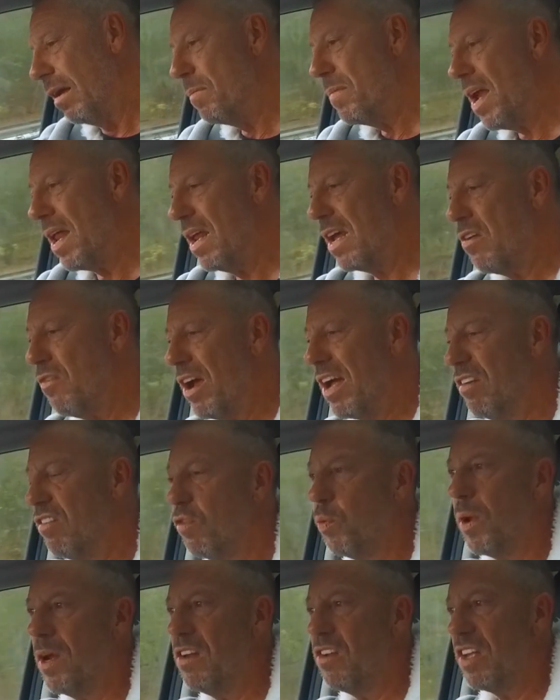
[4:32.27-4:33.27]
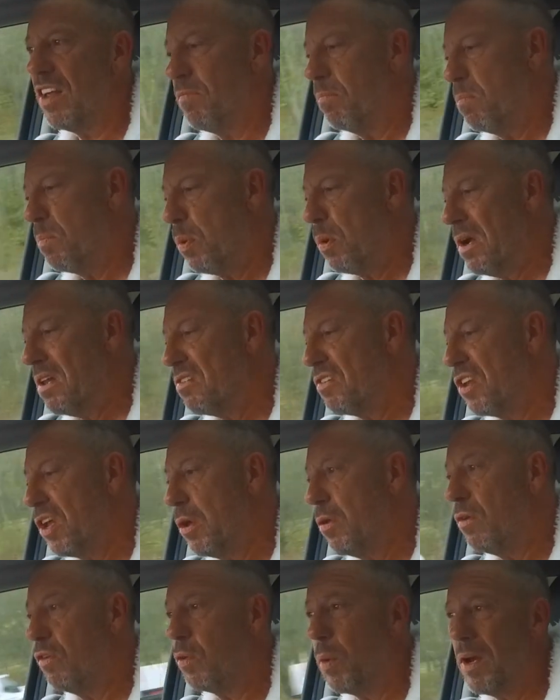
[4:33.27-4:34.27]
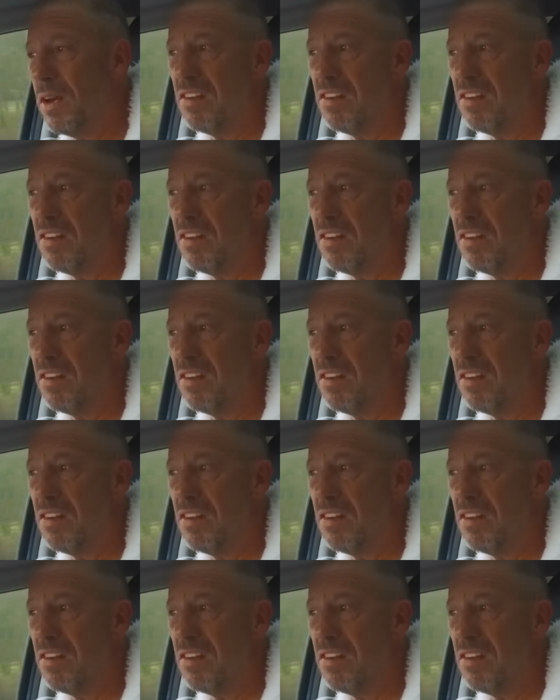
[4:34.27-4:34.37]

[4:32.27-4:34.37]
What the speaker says: I'm getting around 27.2,